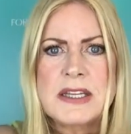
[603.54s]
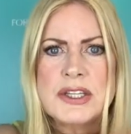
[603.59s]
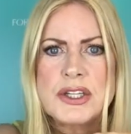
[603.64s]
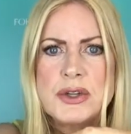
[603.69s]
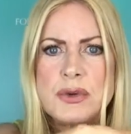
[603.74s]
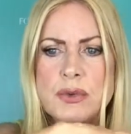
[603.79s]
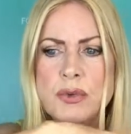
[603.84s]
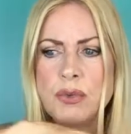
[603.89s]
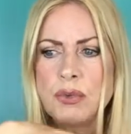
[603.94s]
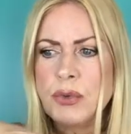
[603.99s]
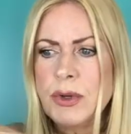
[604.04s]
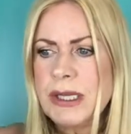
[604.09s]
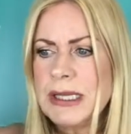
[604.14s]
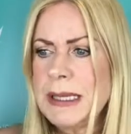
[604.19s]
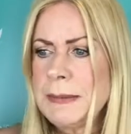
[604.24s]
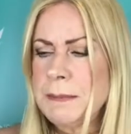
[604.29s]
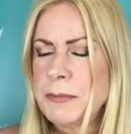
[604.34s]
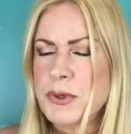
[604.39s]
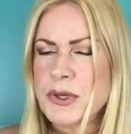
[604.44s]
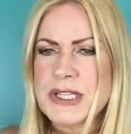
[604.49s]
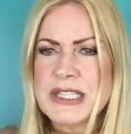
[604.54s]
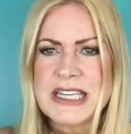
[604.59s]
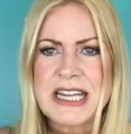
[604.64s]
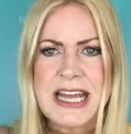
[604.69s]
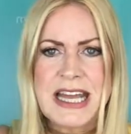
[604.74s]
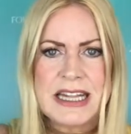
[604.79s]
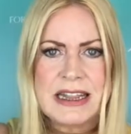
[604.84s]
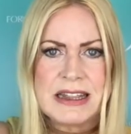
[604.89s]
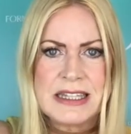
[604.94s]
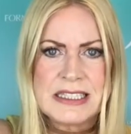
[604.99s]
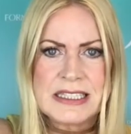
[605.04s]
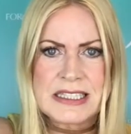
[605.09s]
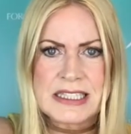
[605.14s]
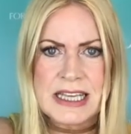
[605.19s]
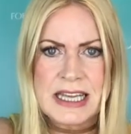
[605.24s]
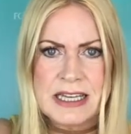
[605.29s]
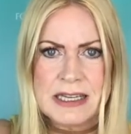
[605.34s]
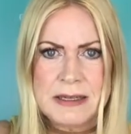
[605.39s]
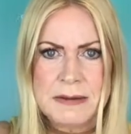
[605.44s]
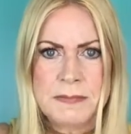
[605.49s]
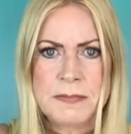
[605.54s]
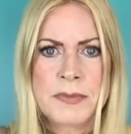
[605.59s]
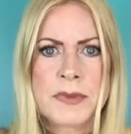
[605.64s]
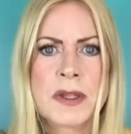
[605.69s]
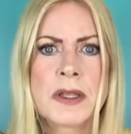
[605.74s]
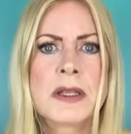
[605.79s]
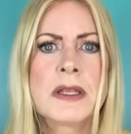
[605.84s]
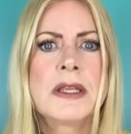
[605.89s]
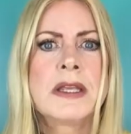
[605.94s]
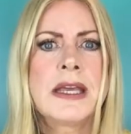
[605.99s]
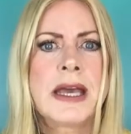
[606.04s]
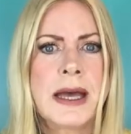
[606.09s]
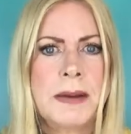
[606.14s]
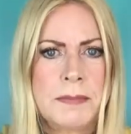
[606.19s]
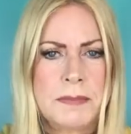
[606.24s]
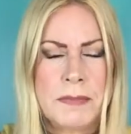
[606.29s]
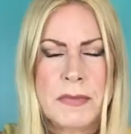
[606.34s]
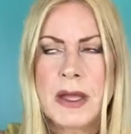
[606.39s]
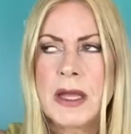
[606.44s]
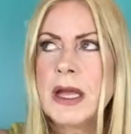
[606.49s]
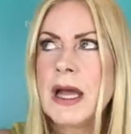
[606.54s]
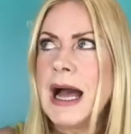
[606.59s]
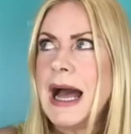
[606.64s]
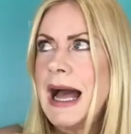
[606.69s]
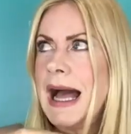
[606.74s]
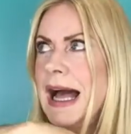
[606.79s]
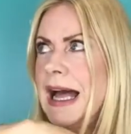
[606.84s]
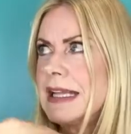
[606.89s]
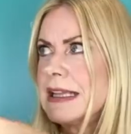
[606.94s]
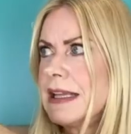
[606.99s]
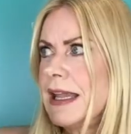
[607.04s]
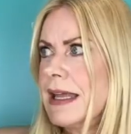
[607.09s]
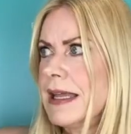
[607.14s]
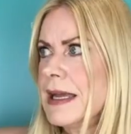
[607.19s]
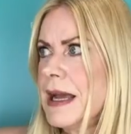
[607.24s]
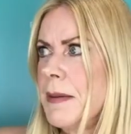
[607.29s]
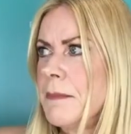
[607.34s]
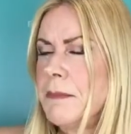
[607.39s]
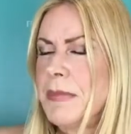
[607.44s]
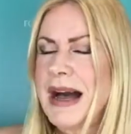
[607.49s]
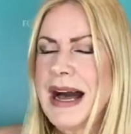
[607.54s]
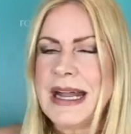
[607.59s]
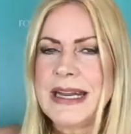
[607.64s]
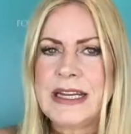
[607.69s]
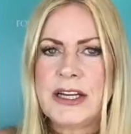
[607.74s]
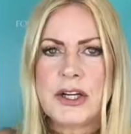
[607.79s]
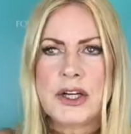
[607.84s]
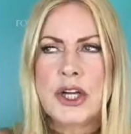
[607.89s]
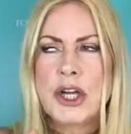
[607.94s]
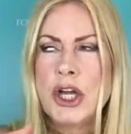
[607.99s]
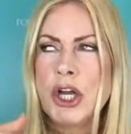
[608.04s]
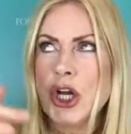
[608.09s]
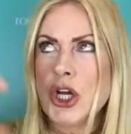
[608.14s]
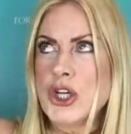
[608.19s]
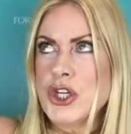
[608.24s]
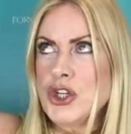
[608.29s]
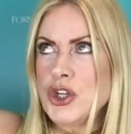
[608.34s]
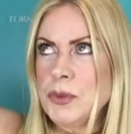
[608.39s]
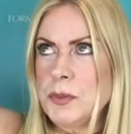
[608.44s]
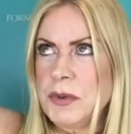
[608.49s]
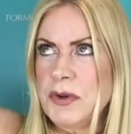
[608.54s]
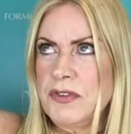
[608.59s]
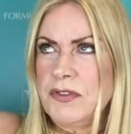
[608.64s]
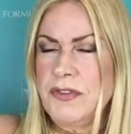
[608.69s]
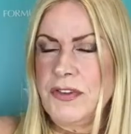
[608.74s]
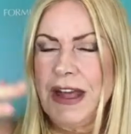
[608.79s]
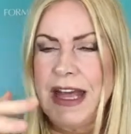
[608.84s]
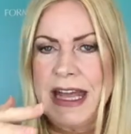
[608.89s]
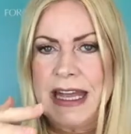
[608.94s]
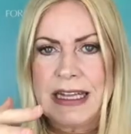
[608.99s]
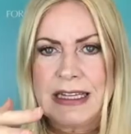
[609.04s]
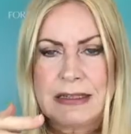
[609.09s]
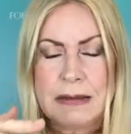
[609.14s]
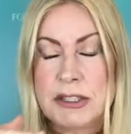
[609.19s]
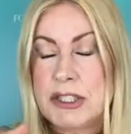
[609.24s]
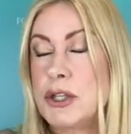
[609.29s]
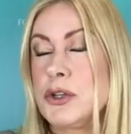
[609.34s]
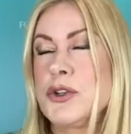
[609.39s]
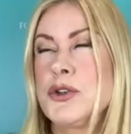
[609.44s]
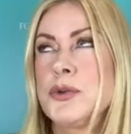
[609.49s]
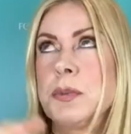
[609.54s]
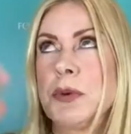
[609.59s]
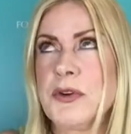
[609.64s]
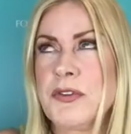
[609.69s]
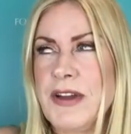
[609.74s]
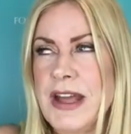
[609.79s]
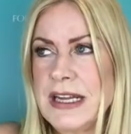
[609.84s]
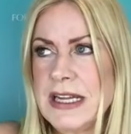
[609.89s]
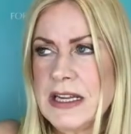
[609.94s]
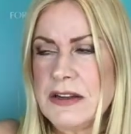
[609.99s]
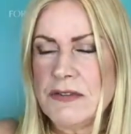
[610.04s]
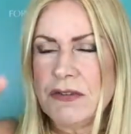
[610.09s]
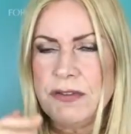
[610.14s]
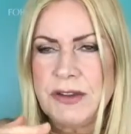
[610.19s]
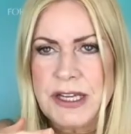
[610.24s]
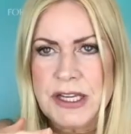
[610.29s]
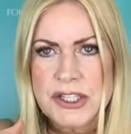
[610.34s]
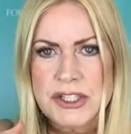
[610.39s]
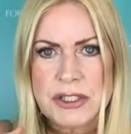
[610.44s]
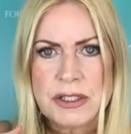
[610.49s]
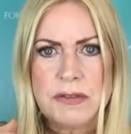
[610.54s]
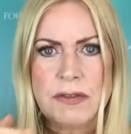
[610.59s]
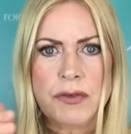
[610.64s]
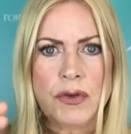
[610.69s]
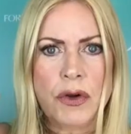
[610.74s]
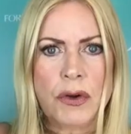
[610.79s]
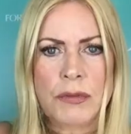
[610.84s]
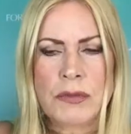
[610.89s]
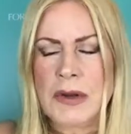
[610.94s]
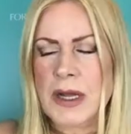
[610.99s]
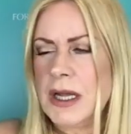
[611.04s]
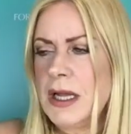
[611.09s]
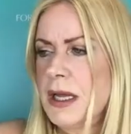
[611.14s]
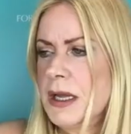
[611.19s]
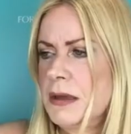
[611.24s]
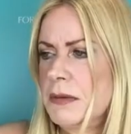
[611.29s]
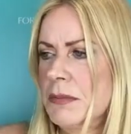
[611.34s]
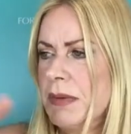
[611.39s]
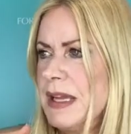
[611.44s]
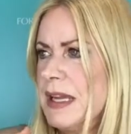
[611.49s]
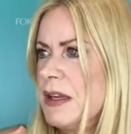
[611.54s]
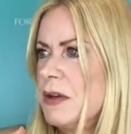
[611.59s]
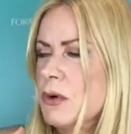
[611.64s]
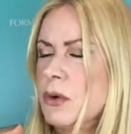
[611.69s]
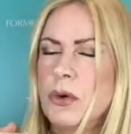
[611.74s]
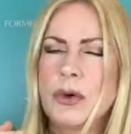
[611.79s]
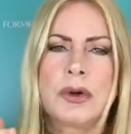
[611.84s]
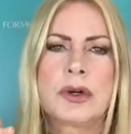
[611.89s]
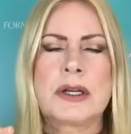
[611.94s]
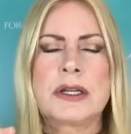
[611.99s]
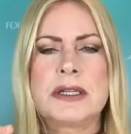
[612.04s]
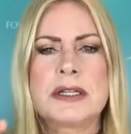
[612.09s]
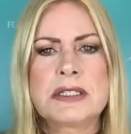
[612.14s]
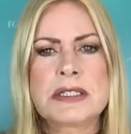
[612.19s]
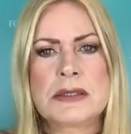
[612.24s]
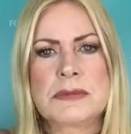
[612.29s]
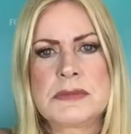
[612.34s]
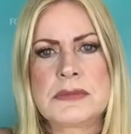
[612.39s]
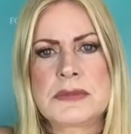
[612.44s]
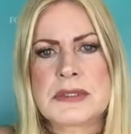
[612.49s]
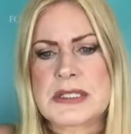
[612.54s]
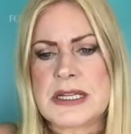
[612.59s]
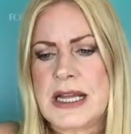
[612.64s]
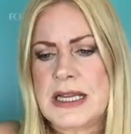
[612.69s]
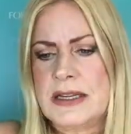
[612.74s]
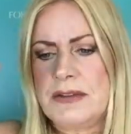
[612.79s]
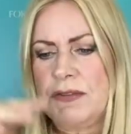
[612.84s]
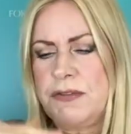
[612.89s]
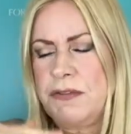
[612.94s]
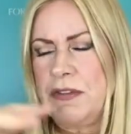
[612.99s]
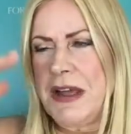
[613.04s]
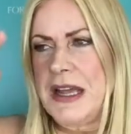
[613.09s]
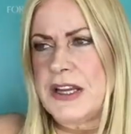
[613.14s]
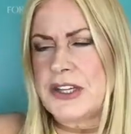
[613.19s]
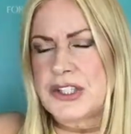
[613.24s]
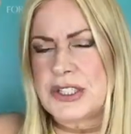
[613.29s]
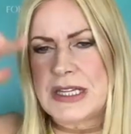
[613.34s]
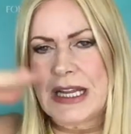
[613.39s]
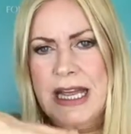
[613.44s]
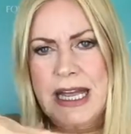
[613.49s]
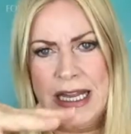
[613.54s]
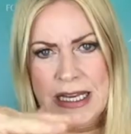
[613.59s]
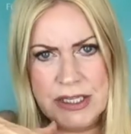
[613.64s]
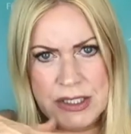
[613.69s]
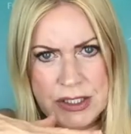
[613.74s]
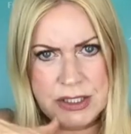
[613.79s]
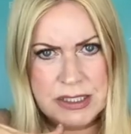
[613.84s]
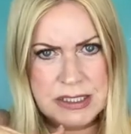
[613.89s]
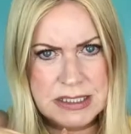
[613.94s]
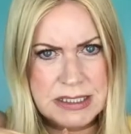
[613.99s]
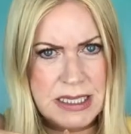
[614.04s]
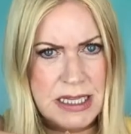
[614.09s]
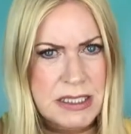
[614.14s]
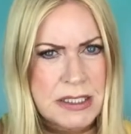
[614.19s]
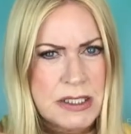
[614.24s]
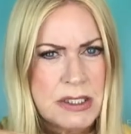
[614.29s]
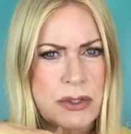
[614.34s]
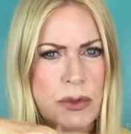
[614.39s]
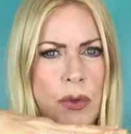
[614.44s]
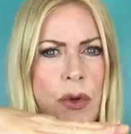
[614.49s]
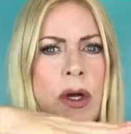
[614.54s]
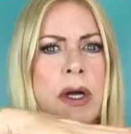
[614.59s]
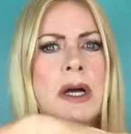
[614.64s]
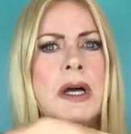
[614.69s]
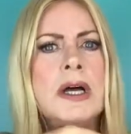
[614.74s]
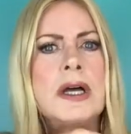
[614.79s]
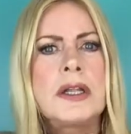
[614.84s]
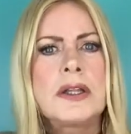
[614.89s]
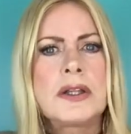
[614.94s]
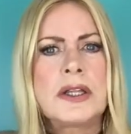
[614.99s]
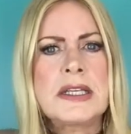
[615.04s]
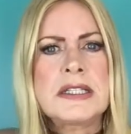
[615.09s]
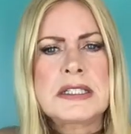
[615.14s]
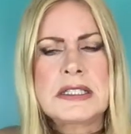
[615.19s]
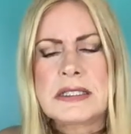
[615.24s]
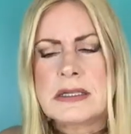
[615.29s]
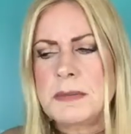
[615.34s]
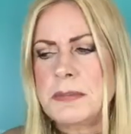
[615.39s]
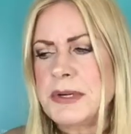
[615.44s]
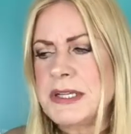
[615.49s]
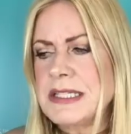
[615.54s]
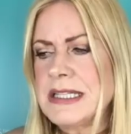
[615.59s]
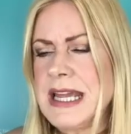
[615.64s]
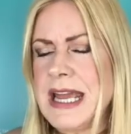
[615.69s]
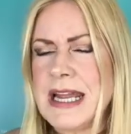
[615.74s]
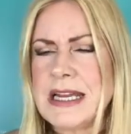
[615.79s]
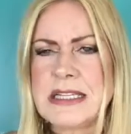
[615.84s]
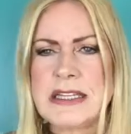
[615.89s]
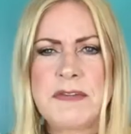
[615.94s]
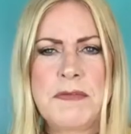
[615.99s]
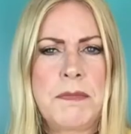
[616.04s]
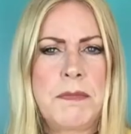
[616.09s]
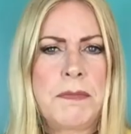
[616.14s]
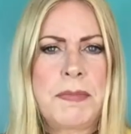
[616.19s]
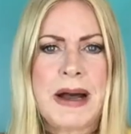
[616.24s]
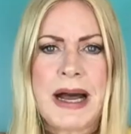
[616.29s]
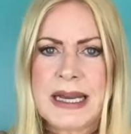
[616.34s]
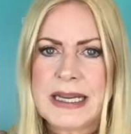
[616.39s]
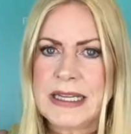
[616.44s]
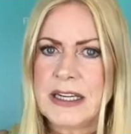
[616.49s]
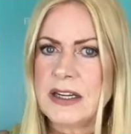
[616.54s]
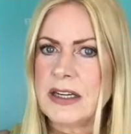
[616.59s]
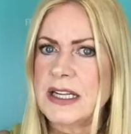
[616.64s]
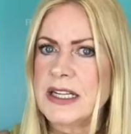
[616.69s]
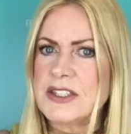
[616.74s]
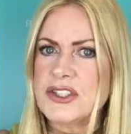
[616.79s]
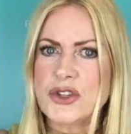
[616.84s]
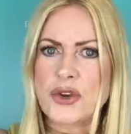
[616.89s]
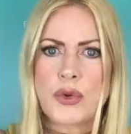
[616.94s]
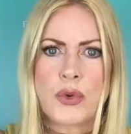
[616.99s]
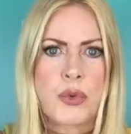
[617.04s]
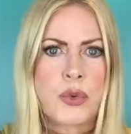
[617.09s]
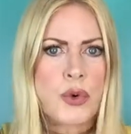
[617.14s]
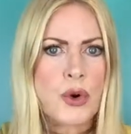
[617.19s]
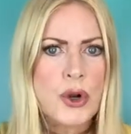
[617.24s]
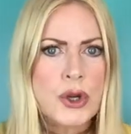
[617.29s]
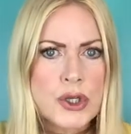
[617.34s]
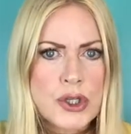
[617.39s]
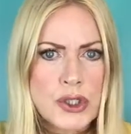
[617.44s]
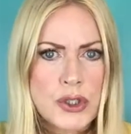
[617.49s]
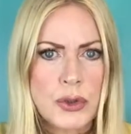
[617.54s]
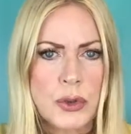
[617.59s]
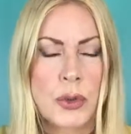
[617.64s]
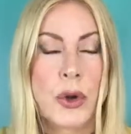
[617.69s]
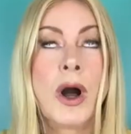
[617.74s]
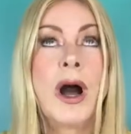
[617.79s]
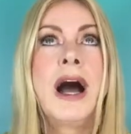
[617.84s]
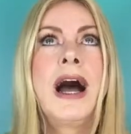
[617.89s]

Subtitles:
to really protect the skin. Yep. act like a barrier to prevent invasion from microorganisms and infection into the skin. So this protective barrier is crucial